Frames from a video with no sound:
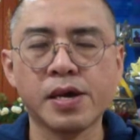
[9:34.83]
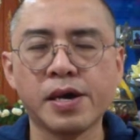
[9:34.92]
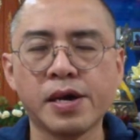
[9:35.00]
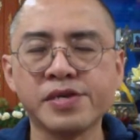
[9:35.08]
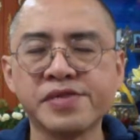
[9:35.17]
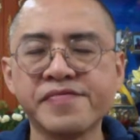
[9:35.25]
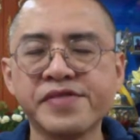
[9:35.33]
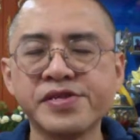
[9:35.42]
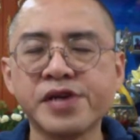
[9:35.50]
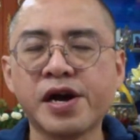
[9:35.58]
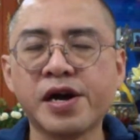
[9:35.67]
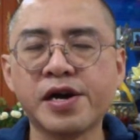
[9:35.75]
And given
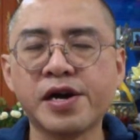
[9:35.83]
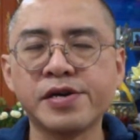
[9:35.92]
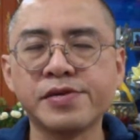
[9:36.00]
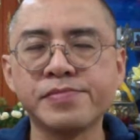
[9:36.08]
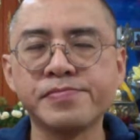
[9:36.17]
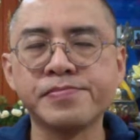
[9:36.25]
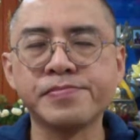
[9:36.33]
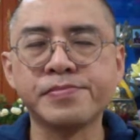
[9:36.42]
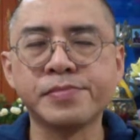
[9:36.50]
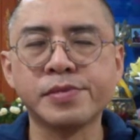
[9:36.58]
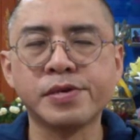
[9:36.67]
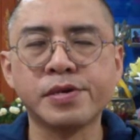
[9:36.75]
time,
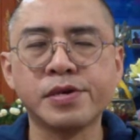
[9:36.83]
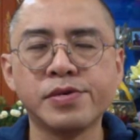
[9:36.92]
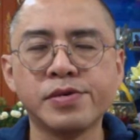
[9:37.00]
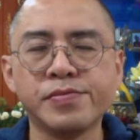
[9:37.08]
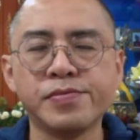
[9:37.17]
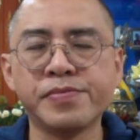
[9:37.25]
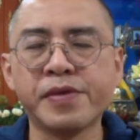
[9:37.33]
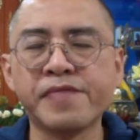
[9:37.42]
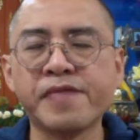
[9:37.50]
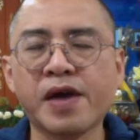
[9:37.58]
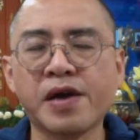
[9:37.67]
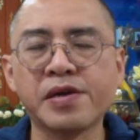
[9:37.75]
we may
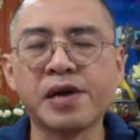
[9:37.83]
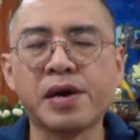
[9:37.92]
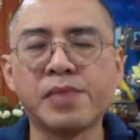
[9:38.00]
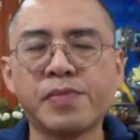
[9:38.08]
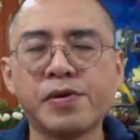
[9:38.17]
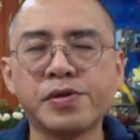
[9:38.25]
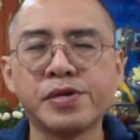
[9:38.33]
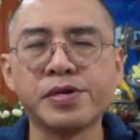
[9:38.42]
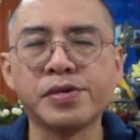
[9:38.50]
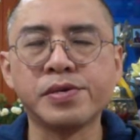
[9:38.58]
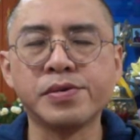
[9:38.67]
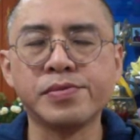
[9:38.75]
find our
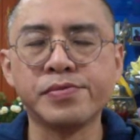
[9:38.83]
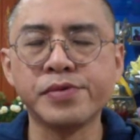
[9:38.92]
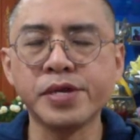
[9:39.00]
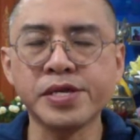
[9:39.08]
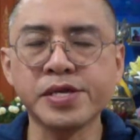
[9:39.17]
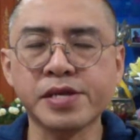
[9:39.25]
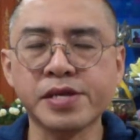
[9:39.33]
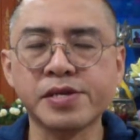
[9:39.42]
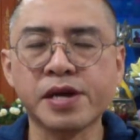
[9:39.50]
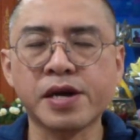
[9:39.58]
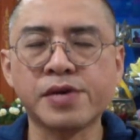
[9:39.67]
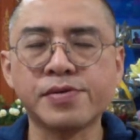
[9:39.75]
body really settle
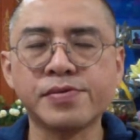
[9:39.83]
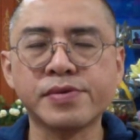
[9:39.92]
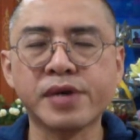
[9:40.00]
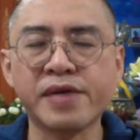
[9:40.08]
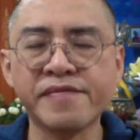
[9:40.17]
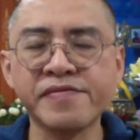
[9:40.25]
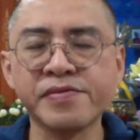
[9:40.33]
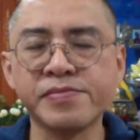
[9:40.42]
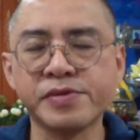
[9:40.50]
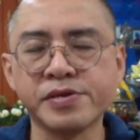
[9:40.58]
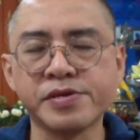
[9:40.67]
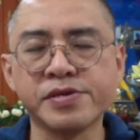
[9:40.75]
down
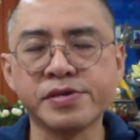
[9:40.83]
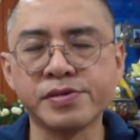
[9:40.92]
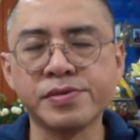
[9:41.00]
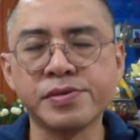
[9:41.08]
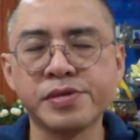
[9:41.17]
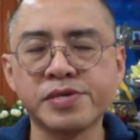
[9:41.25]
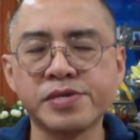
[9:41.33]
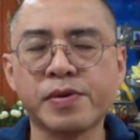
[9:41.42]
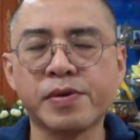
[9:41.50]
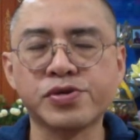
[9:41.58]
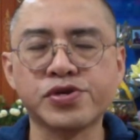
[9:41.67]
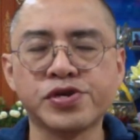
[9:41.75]
comfortably into this
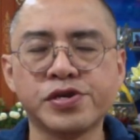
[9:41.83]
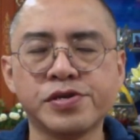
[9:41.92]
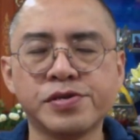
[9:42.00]
posture.